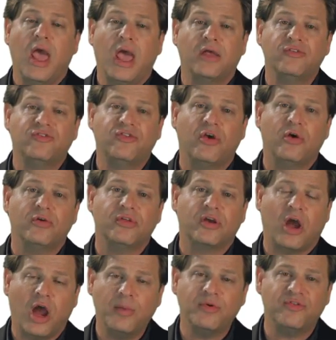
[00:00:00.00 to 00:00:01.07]
And so the
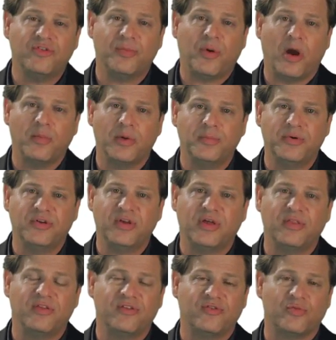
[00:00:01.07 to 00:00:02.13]
Commerce Department put
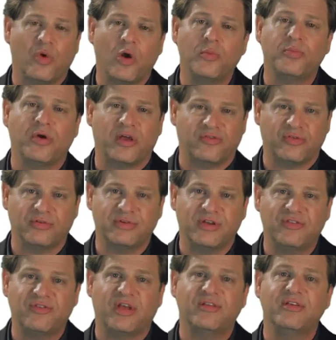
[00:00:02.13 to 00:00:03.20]
together this rote press
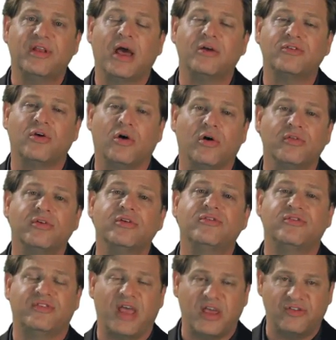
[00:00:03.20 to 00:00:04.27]
release, sent it out to all the
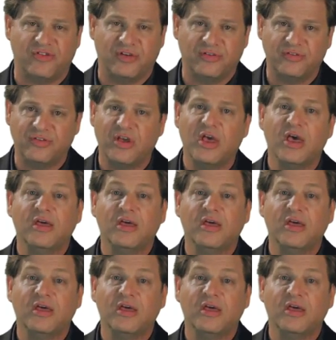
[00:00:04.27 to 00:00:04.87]
stations.